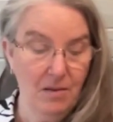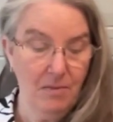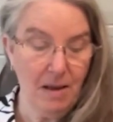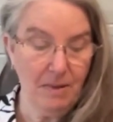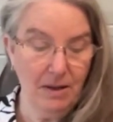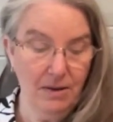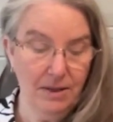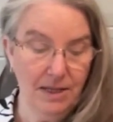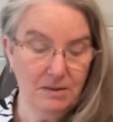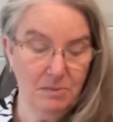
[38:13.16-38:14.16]
Babylon
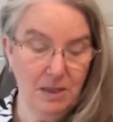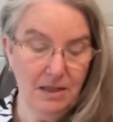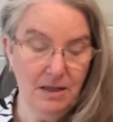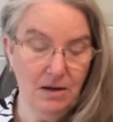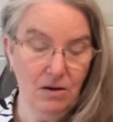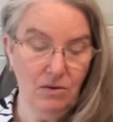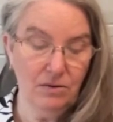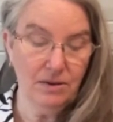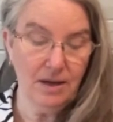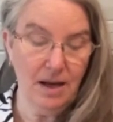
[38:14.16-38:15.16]
has been a
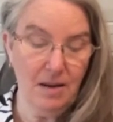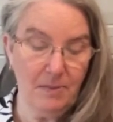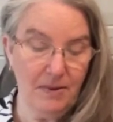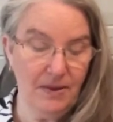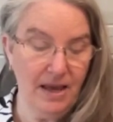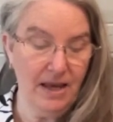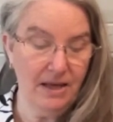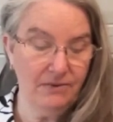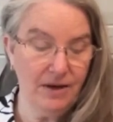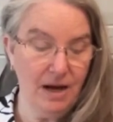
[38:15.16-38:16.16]
golden cup in the
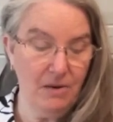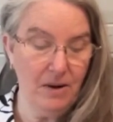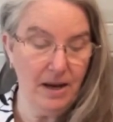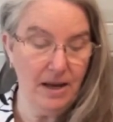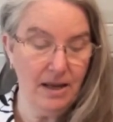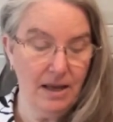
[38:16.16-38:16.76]
hand of Yahweh,